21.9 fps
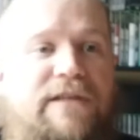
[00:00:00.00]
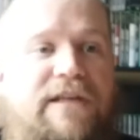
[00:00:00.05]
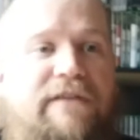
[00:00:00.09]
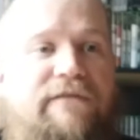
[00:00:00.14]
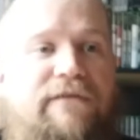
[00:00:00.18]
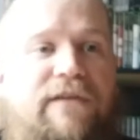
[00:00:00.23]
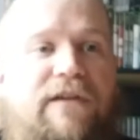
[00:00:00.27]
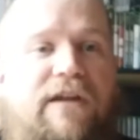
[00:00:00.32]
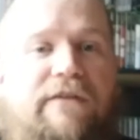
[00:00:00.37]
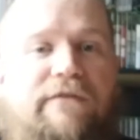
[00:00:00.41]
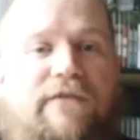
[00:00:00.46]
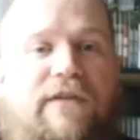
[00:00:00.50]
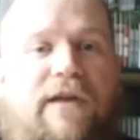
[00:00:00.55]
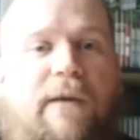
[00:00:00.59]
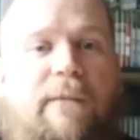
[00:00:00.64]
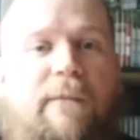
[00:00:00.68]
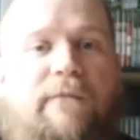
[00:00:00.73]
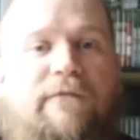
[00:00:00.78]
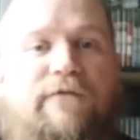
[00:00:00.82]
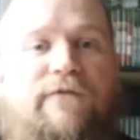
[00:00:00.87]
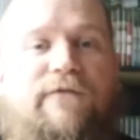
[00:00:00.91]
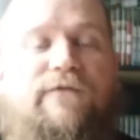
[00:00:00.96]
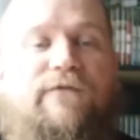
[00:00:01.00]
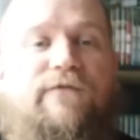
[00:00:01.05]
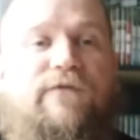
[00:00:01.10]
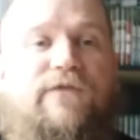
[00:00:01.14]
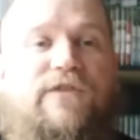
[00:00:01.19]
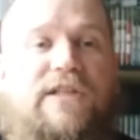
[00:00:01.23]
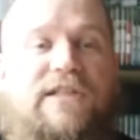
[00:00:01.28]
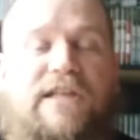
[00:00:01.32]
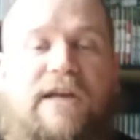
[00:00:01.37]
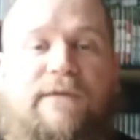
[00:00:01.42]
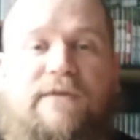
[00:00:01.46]
I've loved them
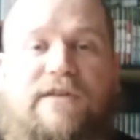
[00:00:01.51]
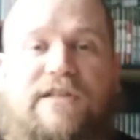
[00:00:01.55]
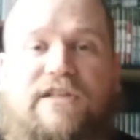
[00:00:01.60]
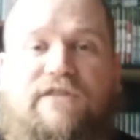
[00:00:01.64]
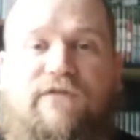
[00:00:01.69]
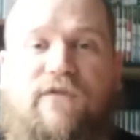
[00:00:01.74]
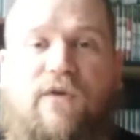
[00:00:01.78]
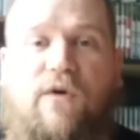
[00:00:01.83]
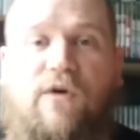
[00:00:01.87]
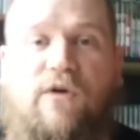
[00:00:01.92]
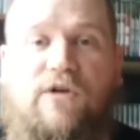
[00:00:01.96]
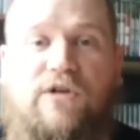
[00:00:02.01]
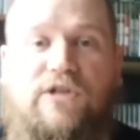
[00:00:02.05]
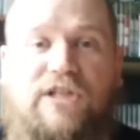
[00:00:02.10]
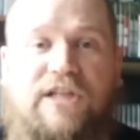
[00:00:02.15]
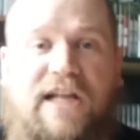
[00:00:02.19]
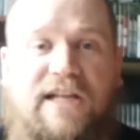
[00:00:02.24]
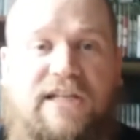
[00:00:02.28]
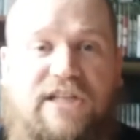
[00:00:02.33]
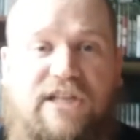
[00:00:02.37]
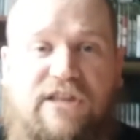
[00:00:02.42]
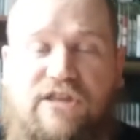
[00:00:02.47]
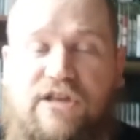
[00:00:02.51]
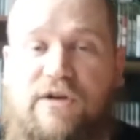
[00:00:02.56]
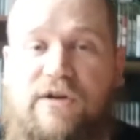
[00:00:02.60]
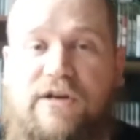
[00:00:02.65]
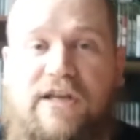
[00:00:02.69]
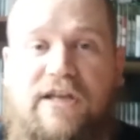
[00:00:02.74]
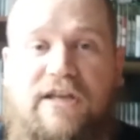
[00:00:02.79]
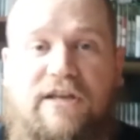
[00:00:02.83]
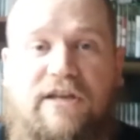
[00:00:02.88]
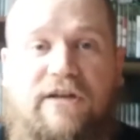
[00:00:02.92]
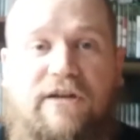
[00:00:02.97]
since I was four, so that's 30
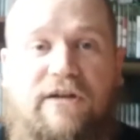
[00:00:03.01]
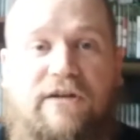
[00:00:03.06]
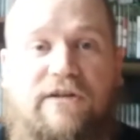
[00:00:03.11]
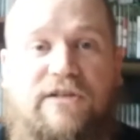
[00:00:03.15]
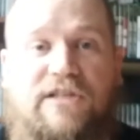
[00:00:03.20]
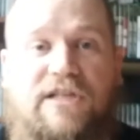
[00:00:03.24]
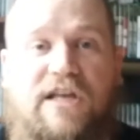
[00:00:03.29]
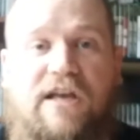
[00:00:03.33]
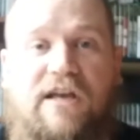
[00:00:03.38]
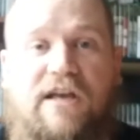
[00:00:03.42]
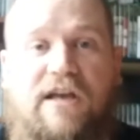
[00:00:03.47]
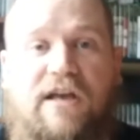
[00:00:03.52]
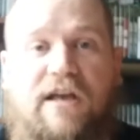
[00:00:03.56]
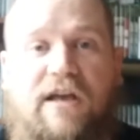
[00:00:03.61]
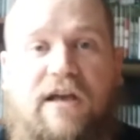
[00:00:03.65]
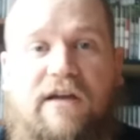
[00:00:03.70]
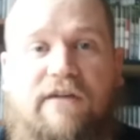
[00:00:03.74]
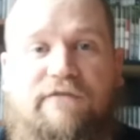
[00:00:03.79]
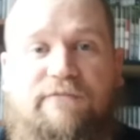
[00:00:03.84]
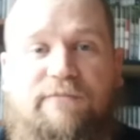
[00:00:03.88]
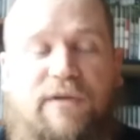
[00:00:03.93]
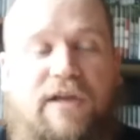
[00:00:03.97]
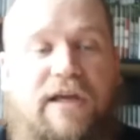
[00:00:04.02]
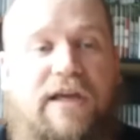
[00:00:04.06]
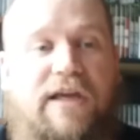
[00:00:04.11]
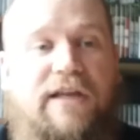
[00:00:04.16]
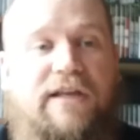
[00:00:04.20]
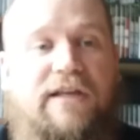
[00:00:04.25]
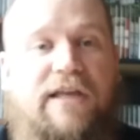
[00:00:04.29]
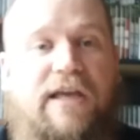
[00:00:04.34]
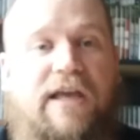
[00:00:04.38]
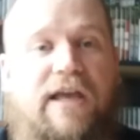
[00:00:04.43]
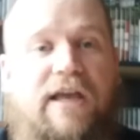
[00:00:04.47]
years of
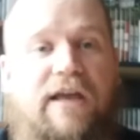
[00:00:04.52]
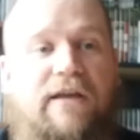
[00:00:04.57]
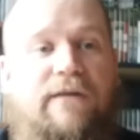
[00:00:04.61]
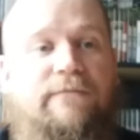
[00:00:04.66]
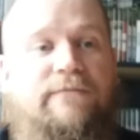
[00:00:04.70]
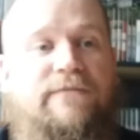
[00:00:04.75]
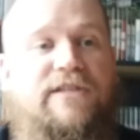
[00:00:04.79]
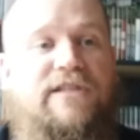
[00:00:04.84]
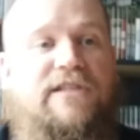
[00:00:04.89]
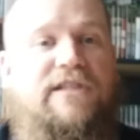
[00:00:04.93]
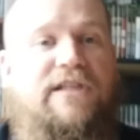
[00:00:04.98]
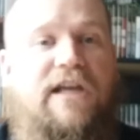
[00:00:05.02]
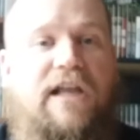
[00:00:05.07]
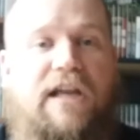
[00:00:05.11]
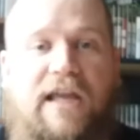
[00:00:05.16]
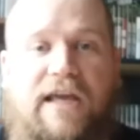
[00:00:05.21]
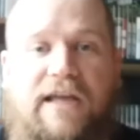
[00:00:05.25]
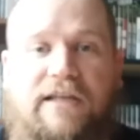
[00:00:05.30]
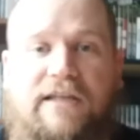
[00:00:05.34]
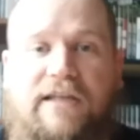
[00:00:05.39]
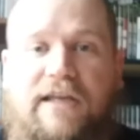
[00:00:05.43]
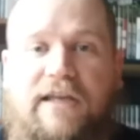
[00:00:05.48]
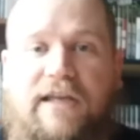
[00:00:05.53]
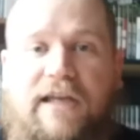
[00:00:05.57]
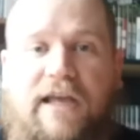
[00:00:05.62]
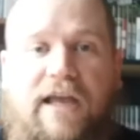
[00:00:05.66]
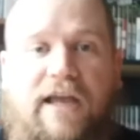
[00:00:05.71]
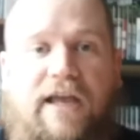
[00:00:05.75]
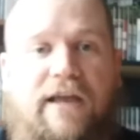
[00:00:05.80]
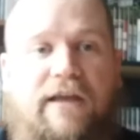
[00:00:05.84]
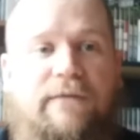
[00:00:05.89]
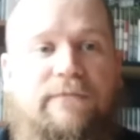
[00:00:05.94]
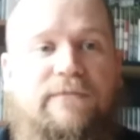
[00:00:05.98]
playing games, collecting
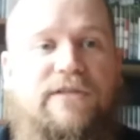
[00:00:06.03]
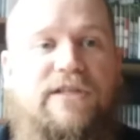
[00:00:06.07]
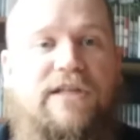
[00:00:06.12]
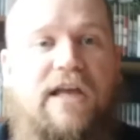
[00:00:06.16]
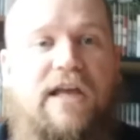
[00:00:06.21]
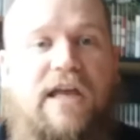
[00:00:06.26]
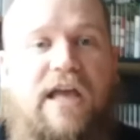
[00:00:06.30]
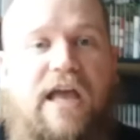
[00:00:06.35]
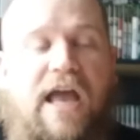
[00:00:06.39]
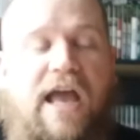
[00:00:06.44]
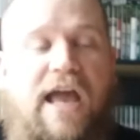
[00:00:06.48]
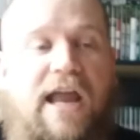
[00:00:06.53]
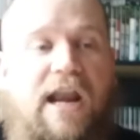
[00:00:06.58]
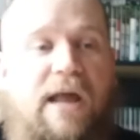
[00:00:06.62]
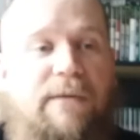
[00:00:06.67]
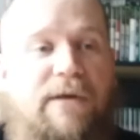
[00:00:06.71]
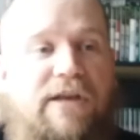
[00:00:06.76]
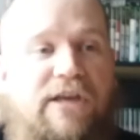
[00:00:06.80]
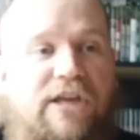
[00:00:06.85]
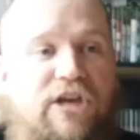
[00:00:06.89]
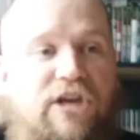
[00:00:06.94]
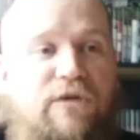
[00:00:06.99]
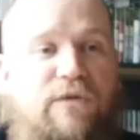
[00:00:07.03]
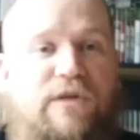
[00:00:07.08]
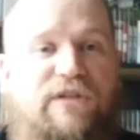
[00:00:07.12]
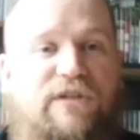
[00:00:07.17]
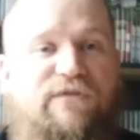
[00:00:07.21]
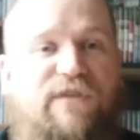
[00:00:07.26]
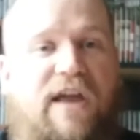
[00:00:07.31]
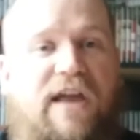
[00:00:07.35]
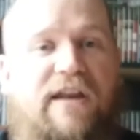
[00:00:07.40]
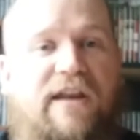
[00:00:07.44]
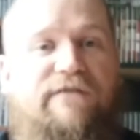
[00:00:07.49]
games, and I'm a huge
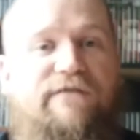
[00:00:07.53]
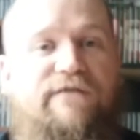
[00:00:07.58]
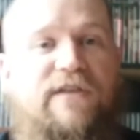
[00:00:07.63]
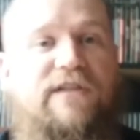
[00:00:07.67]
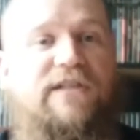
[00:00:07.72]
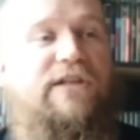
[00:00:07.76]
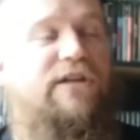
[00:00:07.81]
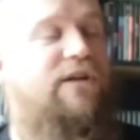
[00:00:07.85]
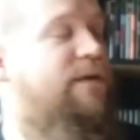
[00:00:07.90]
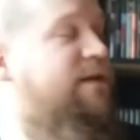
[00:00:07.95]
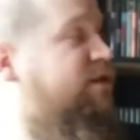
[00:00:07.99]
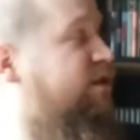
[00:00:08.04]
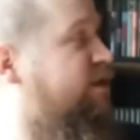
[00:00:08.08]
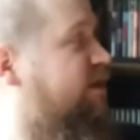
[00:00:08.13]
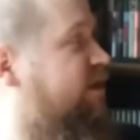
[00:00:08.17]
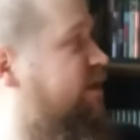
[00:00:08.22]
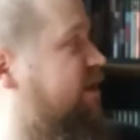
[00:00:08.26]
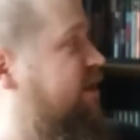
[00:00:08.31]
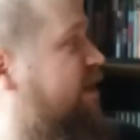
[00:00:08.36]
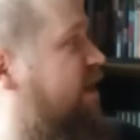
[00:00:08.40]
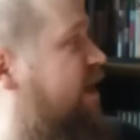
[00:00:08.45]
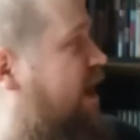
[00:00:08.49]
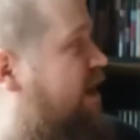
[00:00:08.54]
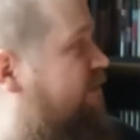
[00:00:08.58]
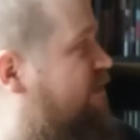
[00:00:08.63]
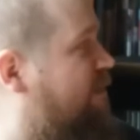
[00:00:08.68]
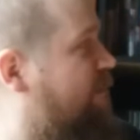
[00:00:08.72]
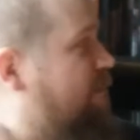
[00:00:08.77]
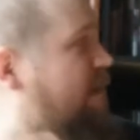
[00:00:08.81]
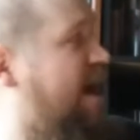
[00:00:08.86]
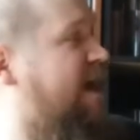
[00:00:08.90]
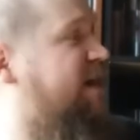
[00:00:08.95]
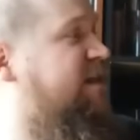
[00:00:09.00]
fan of physical. As you can see, I have a
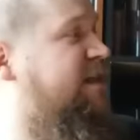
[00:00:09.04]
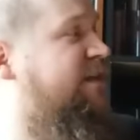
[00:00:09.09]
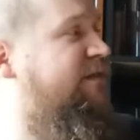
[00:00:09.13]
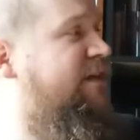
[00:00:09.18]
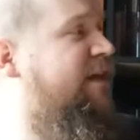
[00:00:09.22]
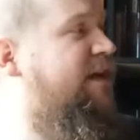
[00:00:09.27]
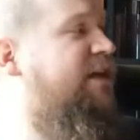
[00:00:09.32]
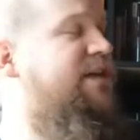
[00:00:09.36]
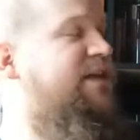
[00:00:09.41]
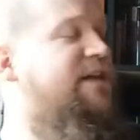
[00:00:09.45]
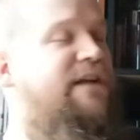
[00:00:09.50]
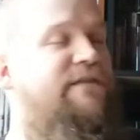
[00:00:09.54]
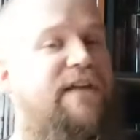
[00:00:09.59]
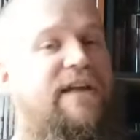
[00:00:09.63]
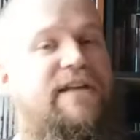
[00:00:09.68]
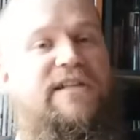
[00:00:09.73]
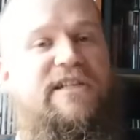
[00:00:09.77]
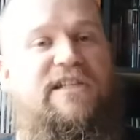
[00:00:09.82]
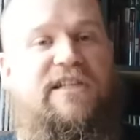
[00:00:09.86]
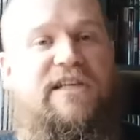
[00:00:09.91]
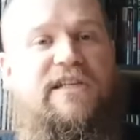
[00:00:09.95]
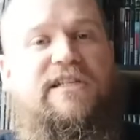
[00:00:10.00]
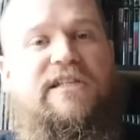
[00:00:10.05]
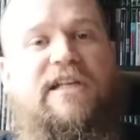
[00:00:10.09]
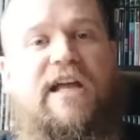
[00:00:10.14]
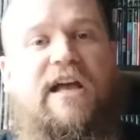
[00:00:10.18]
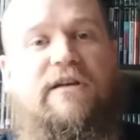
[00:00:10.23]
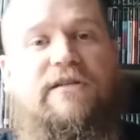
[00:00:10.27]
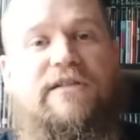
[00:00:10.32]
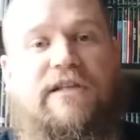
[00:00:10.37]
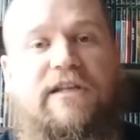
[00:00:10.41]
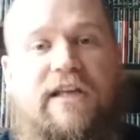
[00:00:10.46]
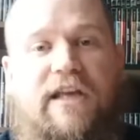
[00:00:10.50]
massive collection. I have like
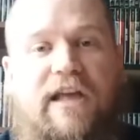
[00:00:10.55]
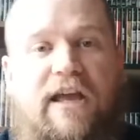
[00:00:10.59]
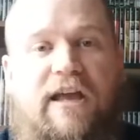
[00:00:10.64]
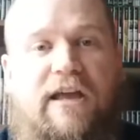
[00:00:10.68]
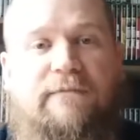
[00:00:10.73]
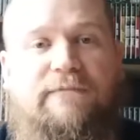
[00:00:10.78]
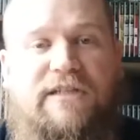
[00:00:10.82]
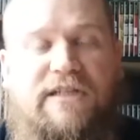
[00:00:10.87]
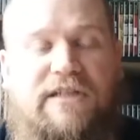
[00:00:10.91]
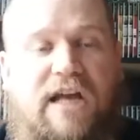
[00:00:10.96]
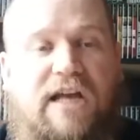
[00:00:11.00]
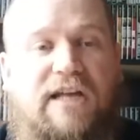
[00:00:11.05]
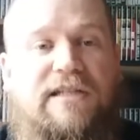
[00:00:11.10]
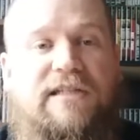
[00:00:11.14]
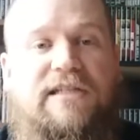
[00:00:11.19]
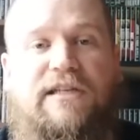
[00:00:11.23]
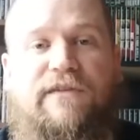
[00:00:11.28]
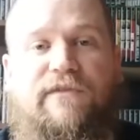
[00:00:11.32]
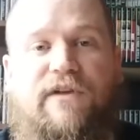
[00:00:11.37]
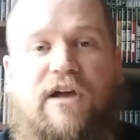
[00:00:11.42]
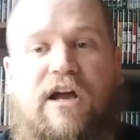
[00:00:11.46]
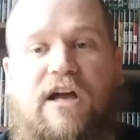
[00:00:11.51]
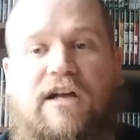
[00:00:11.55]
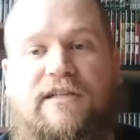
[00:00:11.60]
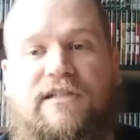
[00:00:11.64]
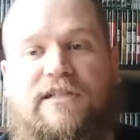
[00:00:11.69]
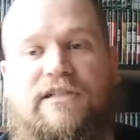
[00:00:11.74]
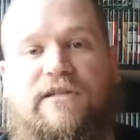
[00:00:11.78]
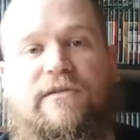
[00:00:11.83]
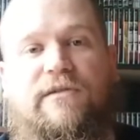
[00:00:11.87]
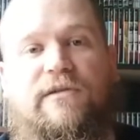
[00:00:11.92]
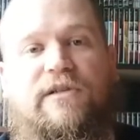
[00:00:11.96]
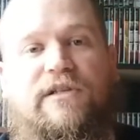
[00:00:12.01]
6,000 games, tons of
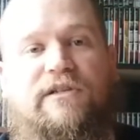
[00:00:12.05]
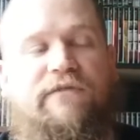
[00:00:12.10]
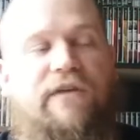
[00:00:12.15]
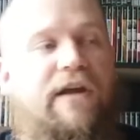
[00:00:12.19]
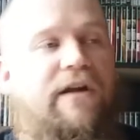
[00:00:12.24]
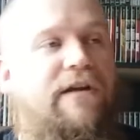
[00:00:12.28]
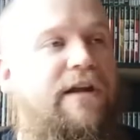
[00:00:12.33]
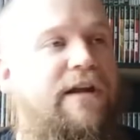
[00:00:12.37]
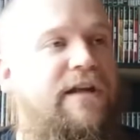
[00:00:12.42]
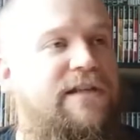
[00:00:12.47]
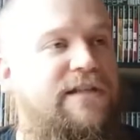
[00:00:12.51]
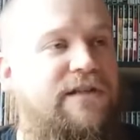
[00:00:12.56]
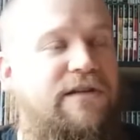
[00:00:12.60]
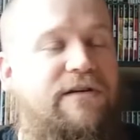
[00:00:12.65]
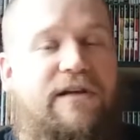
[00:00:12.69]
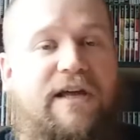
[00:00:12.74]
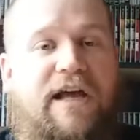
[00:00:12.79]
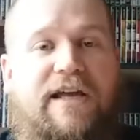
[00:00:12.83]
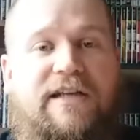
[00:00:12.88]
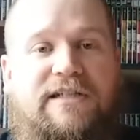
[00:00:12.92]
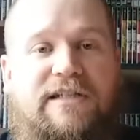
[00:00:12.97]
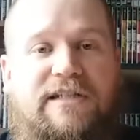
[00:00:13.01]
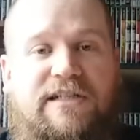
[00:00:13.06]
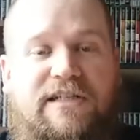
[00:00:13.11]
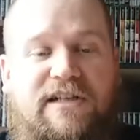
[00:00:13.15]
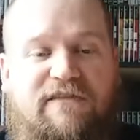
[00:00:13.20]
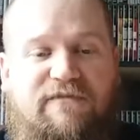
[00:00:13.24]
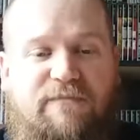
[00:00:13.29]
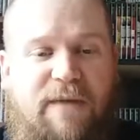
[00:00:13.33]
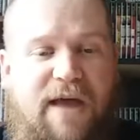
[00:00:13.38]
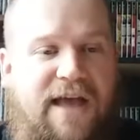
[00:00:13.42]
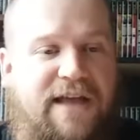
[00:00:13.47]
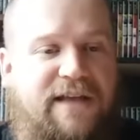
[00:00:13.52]
consoles, variants, all kinds of
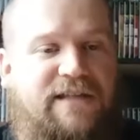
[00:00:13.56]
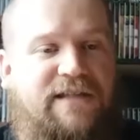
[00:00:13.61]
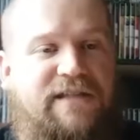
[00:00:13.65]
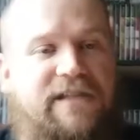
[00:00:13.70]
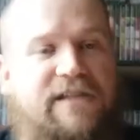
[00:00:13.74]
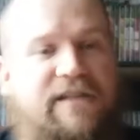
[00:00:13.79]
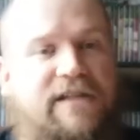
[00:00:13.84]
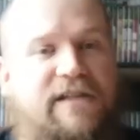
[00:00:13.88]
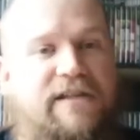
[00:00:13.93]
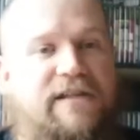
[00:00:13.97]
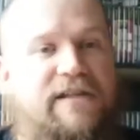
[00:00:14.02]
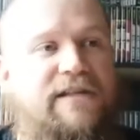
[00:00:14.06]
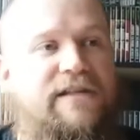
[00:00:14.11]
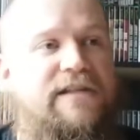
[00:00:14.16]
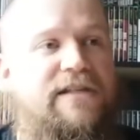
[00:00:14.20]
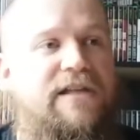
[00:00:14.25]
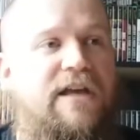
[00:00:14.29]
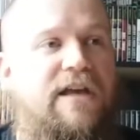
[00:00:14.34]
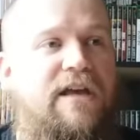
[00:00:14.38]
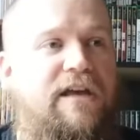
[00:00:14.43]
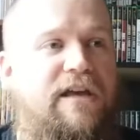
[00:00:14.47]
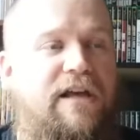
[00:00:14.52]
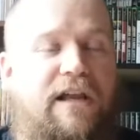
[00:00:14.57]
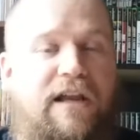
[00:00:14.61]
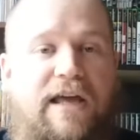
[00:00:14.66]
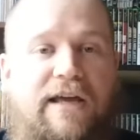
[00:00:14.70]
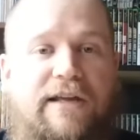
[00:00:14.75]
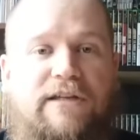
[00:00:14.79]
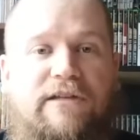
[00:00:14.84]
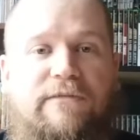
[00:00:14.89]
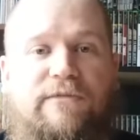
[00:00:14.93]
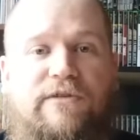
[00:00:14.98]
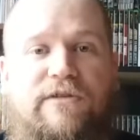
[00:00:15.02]
stuff, magazines,
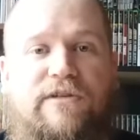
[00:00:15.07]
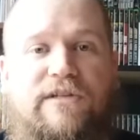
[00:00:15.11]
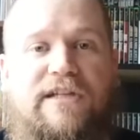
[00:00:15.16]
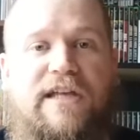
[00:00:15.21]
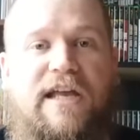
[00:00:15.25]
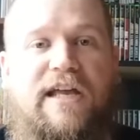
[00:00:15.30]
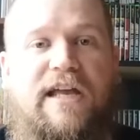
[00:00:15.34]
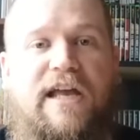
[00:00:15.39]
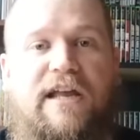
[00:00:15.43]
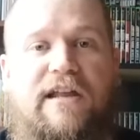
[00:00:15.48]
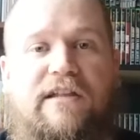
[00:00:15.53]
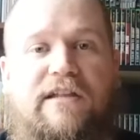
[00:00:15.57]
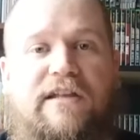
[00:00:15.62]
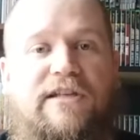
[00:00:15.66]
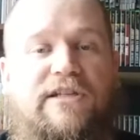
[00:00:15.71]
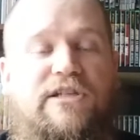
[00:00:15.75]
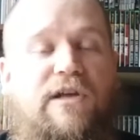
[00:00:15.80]
collectibles, that kind of thing.